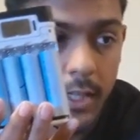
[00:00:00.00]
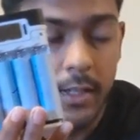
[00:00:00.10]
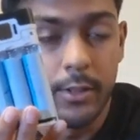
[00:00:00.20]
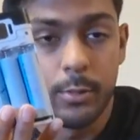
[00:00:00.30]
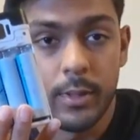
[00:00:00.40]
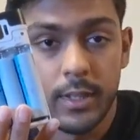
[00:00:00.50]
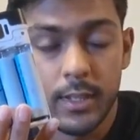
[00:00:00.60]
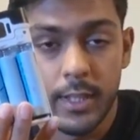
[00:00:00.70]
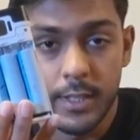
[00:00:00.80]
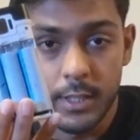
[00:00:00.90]
and this one
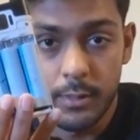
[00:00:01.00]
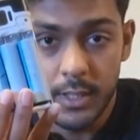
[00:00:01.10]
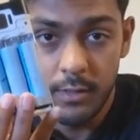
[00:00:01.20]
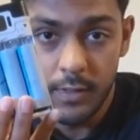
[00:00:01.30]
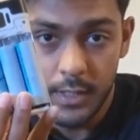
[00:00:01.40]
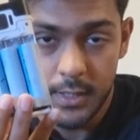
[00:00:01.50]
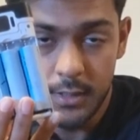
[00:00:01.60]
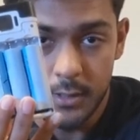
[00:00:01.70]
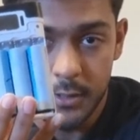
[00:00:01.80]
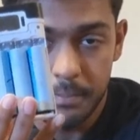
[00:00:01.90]
here has our EV
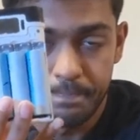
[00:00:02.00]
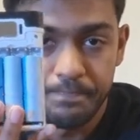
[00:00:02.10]
cells.